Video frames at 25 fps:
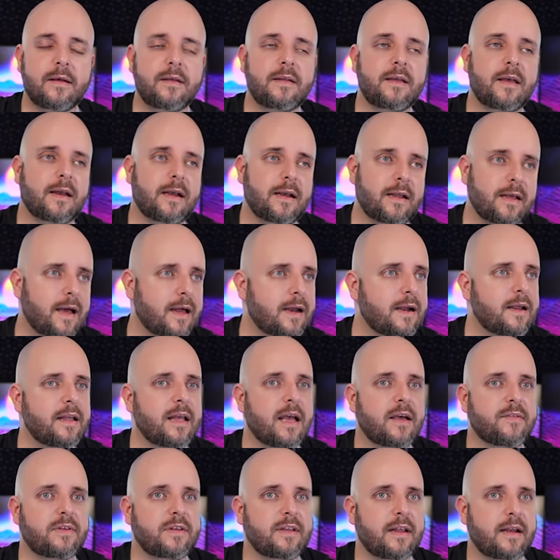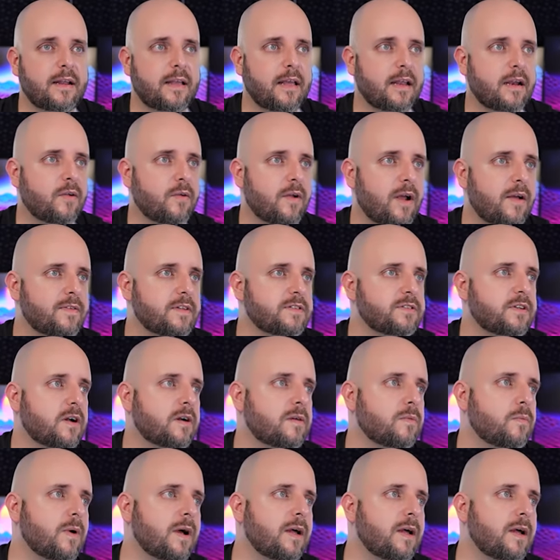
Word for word: yada, yada, you have a dedicated graphics card.